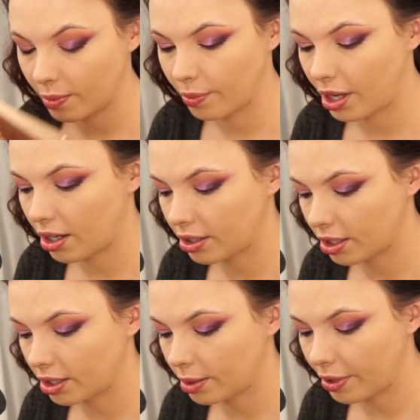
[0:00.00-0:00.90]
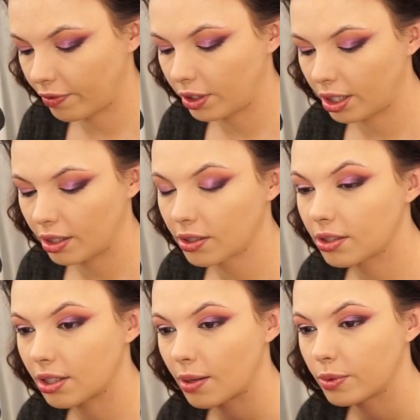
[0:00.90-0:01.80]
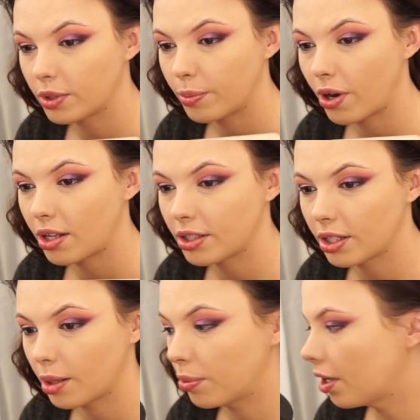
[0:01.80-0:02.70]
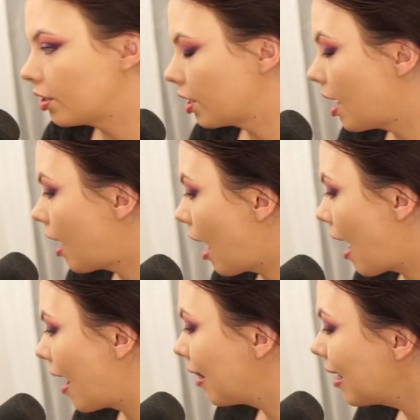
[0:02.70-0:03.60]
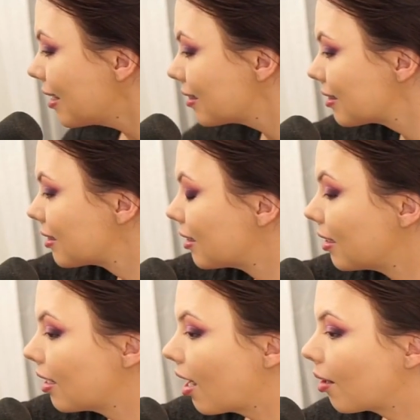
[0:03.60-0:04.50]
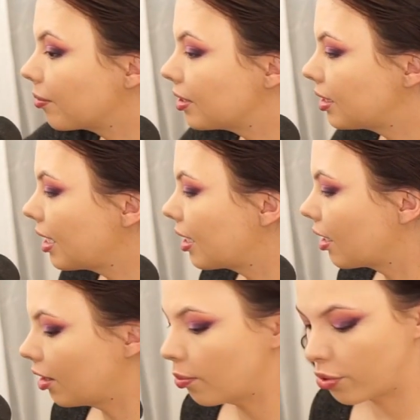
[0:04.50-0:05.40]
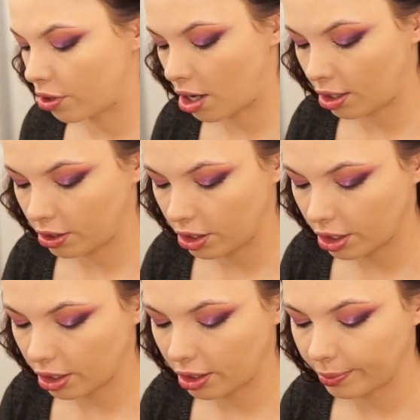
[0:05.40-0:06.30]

by Anastasia Beverly Hills. Comes with a bronzer, a blush, and a highlight. I'm going to take the bronzer